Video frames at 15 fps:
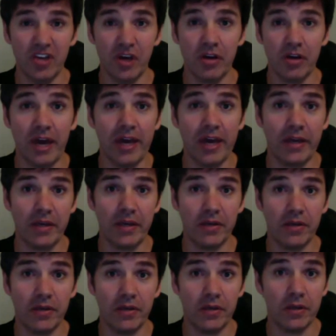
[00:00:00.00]
okay
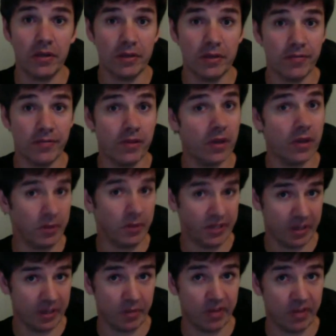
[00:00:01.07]
for there to be
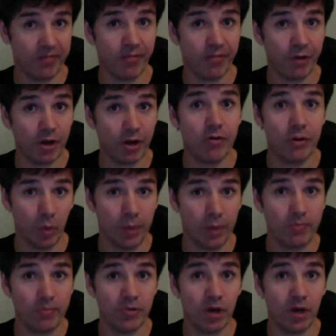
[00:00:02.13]
something free on your
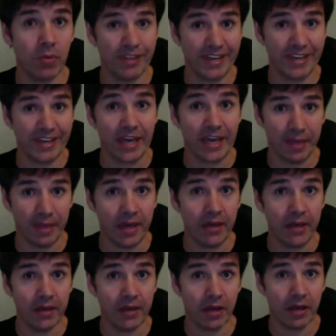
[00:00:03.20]
website when they get
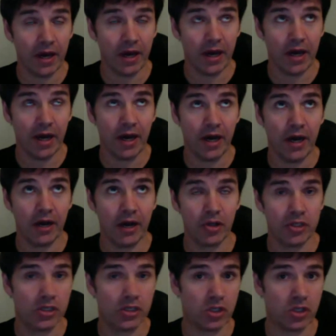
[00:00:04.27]
there,
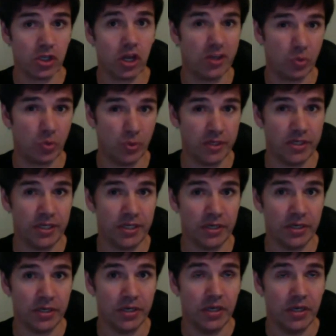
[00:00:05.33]
because there's a slight twist
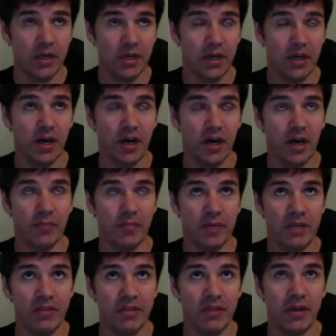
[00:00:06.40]
here,
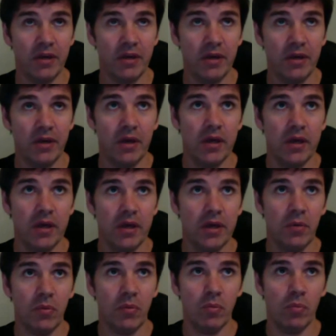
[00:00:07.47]
in that
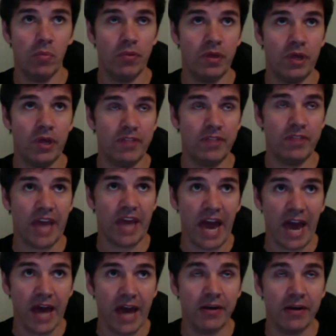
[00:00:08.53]
if the
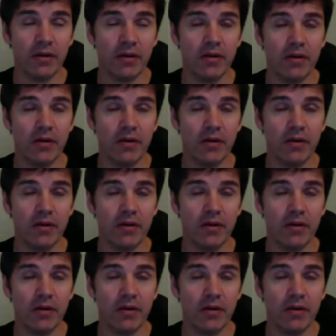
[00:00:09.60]
ad